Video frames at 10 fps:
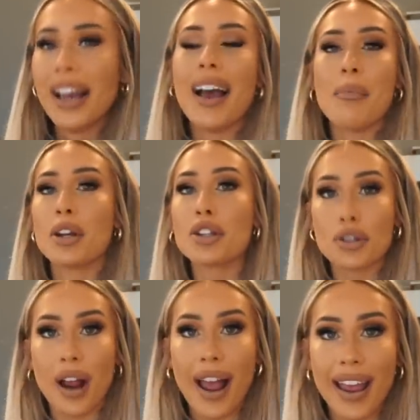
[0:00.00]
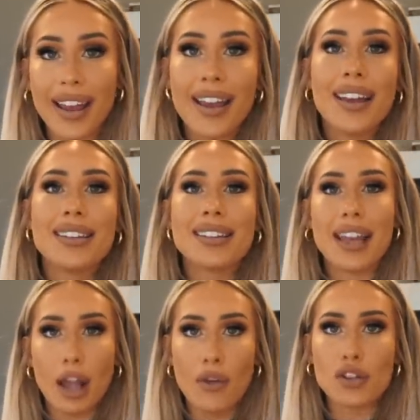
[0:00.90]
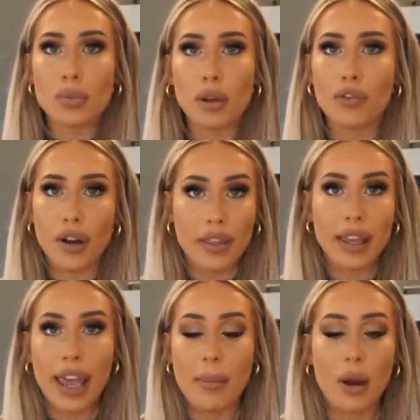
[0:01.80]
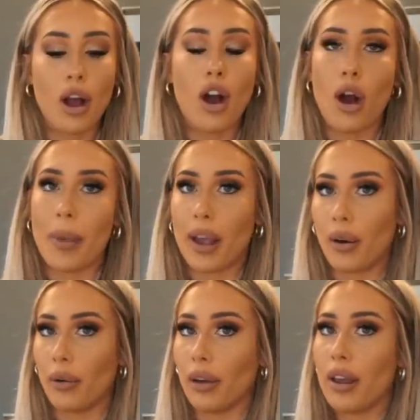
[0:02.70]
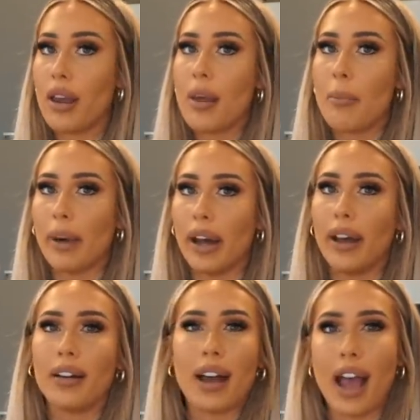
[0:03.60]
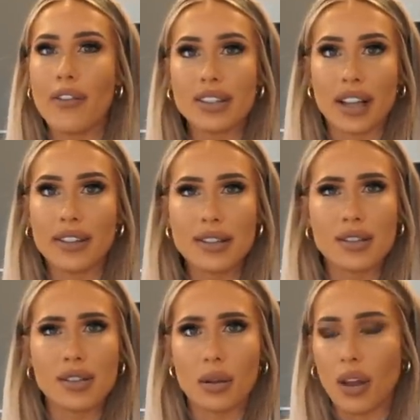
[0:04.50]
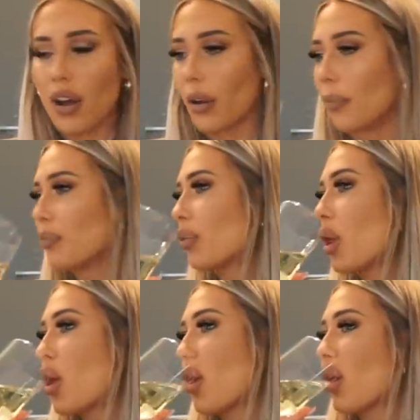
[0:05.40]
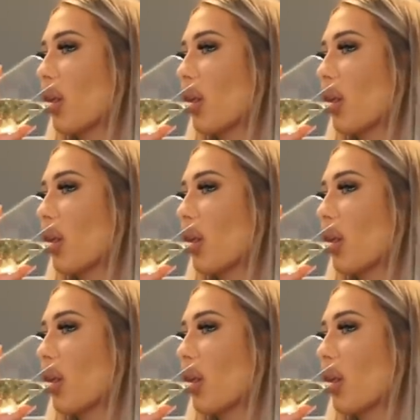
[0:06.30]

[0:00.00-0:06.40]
I'm gonna try to get comfortable in front of the camera on my own, but I haven't done this in so long. Okay, the